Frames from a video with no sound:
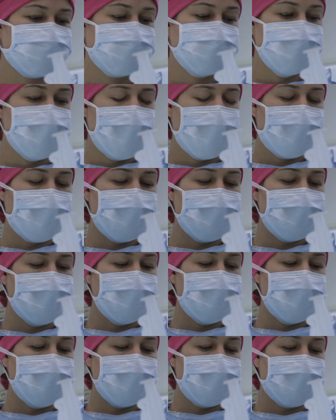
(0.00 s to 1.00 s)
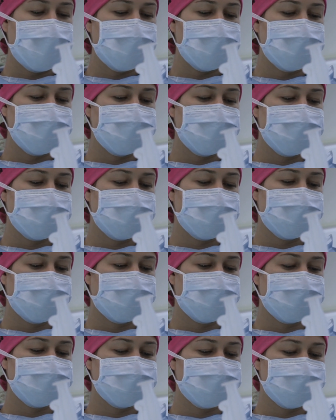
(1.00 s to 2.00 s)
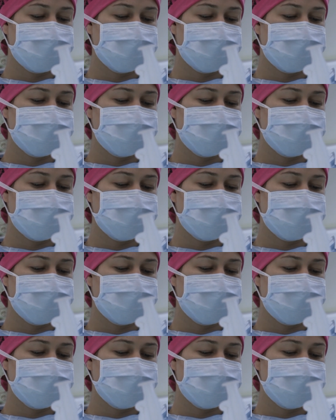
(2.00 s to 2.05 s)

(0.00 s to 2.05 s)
is like forty years ago, she says.